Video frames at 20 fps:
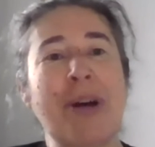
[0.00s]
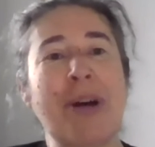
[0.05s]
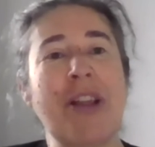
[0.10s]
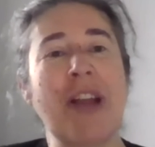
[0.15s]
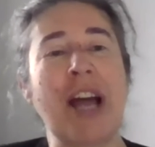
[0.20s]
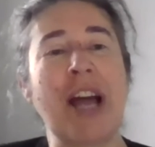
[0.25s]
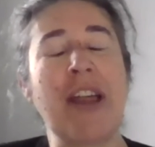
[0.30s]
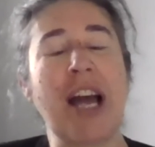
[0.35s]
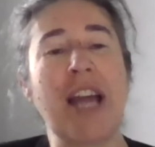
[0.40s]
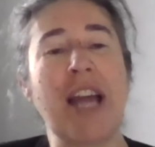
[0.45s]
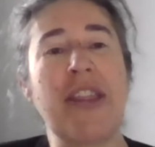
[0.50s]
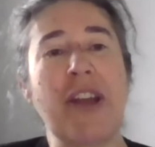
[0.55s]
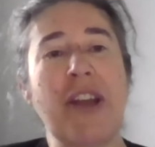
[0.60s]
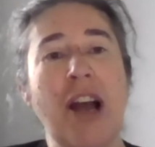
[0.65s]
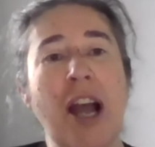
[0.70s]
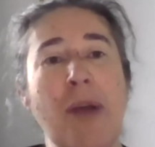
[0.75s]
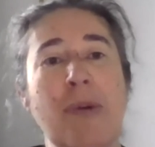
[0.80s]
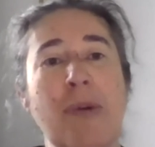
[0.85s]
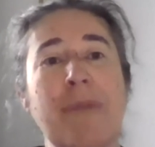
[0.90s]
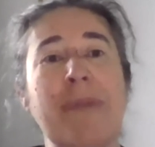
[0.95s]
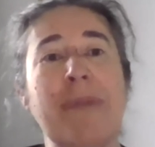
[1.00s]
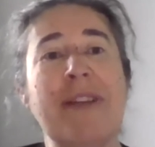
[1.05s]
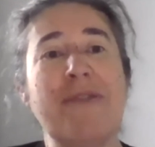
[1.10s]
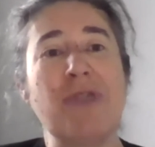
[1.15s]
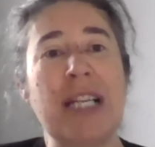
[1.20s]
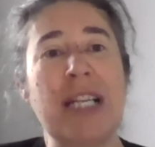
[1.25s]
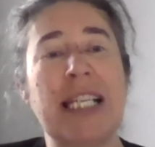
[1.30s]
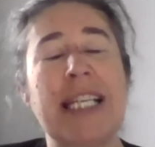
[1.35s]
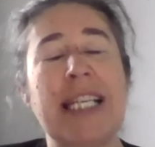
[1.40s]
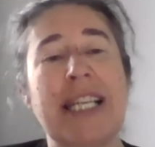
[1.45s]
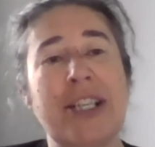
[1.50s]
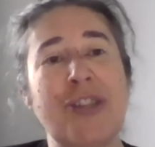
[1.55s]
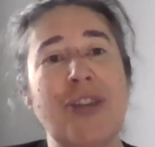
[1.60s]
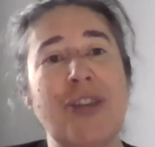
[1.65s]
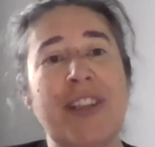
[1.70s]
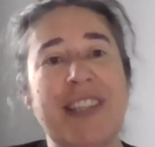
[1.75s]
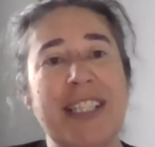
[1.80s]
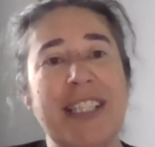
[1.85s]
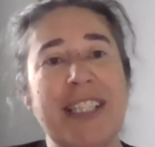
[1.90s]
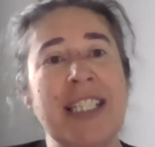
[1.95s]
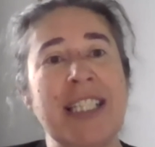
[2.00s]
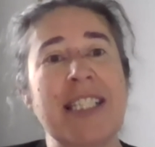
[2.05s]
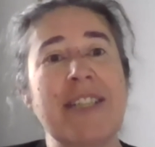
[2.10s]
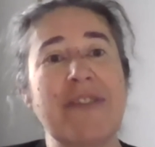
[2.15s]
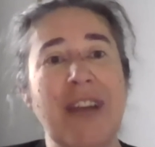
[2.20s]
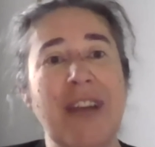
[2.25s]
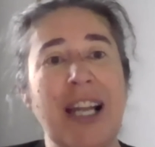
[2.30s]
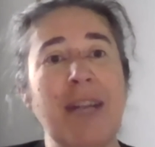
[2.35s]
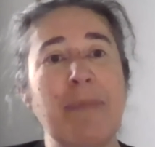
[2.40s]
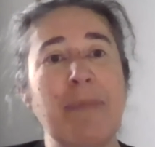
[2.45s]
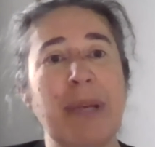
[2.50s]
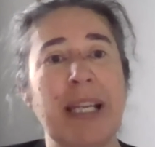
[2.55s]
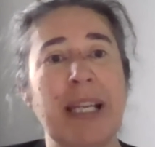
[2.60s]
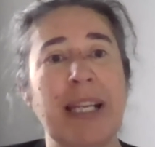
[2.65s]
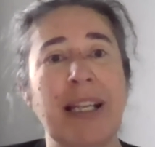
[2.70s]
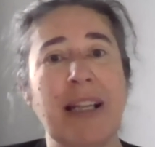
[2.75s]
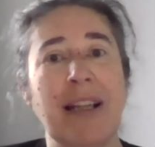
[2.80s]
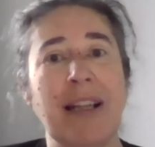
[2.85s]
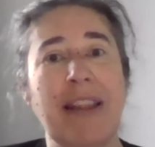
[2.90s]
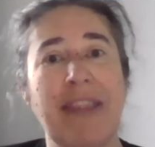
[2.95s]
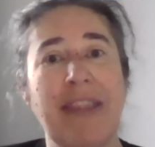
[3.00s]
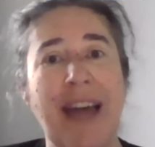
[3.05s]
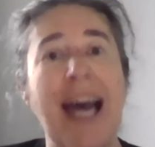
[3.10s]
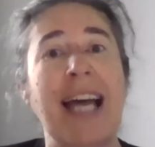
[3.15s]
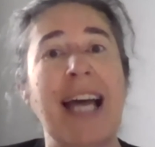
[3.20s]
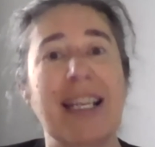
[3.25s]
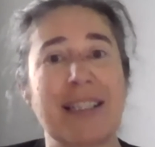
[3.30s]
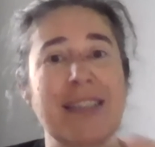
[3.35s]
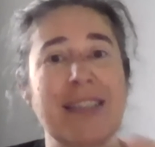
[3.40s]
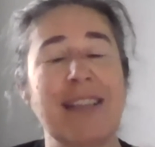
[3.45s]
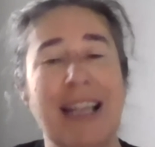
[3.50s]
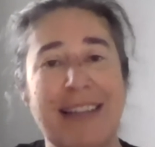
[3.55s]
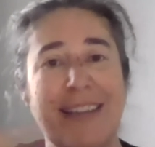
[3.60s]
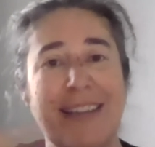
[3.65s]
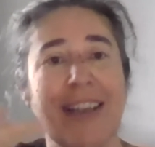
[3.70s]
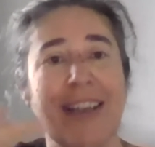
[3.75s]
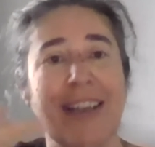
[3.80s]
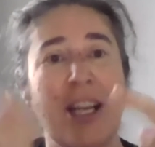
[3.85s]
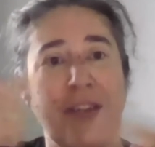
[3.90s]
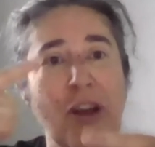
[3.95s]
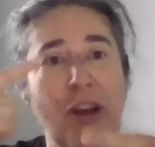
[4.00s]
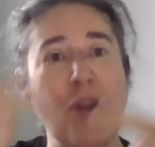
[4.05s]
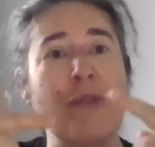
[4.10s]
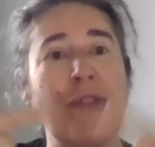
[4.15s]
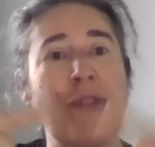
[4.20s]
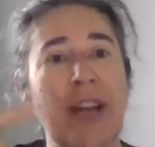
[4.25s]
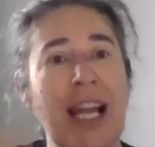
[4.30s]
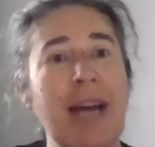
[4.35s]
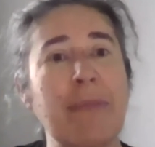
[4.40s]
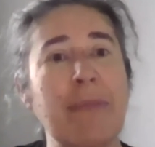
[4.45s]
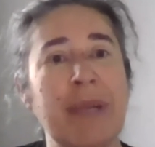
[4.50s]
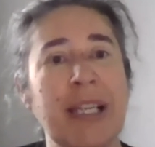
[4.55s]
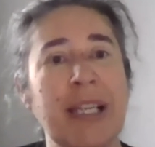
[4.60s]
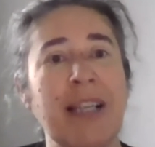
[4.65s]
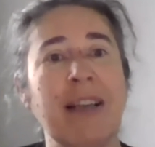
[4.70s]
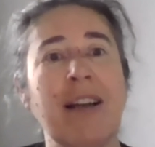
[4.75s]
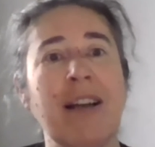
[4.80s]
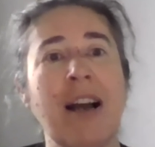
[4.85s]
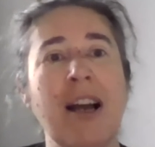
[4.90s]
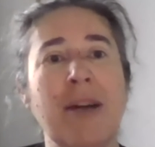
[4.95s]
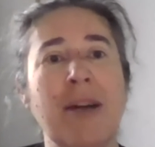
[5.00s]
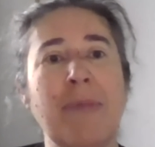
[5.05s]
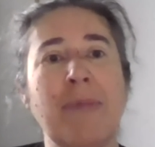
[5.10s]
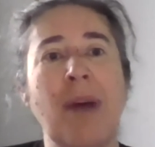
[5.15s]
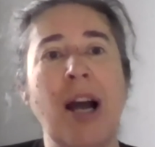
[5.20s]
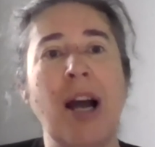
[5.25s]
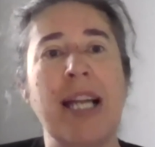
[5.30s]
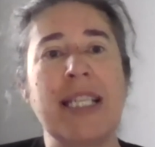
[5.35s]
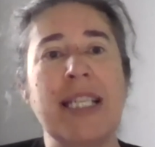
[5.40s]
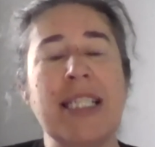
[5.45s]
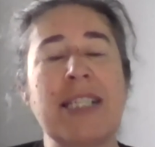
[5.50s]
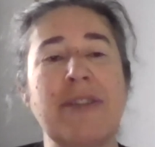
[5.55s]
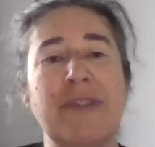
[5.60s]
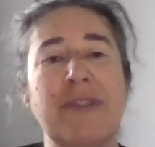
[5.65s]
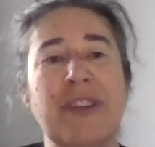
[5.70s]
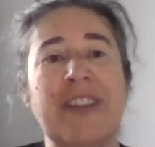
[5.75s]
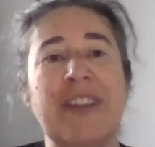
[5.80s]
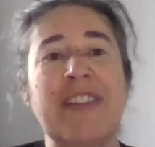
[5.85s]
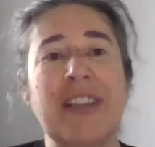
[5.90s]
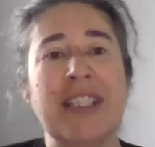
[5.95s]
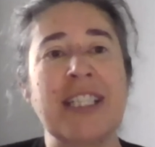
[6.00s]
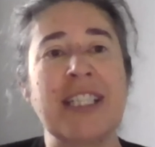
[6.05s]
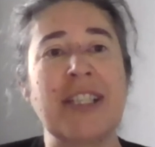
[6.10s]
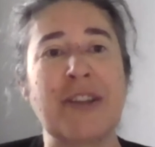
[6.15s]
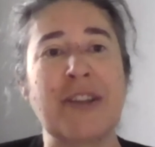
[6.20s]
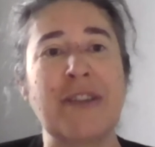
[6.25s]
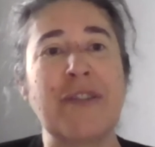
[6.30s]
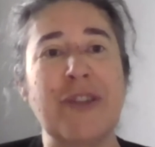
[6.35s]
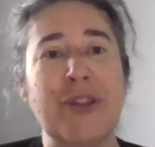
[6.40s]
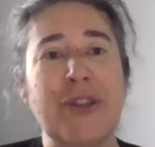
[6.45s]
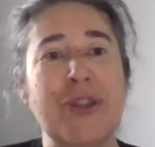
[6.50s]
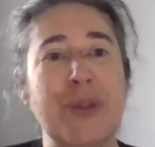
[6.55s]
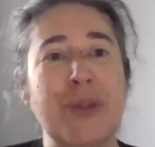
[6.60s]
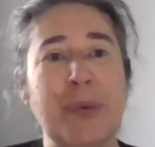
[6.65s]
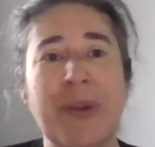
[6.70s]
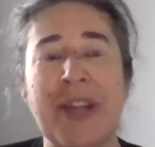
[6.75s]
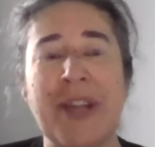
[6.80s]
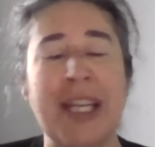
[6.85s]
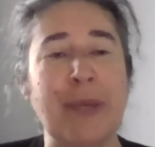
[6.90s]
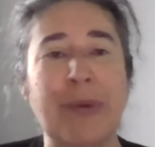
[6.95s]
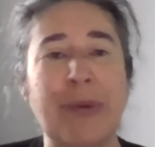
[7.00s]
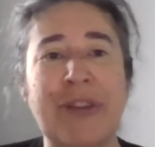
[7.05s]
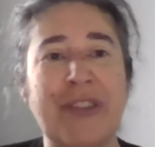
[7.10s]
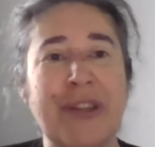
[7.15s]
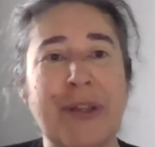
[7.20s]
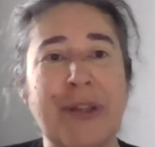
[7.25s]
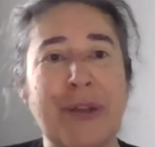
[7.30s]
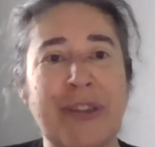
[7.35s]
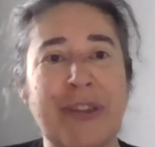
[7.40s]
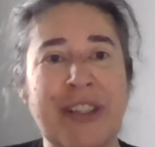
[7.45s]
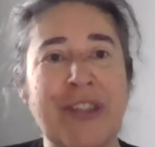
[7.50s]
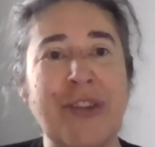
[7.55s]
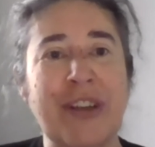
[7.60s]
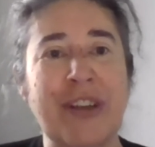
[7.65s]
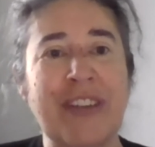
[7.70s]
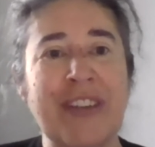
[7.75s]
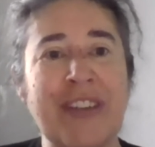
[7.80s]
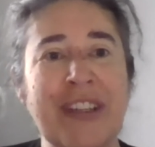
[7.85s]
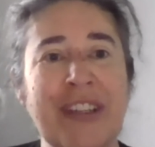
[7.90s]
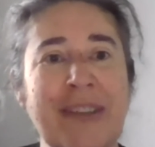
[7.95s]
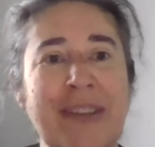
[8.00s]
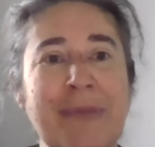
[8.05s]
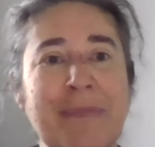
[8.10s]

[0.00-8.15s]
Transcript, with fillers: But I, I, I would be really interested in developing that as a kind of overlapping um, idea the study in the future with anyone who's interested.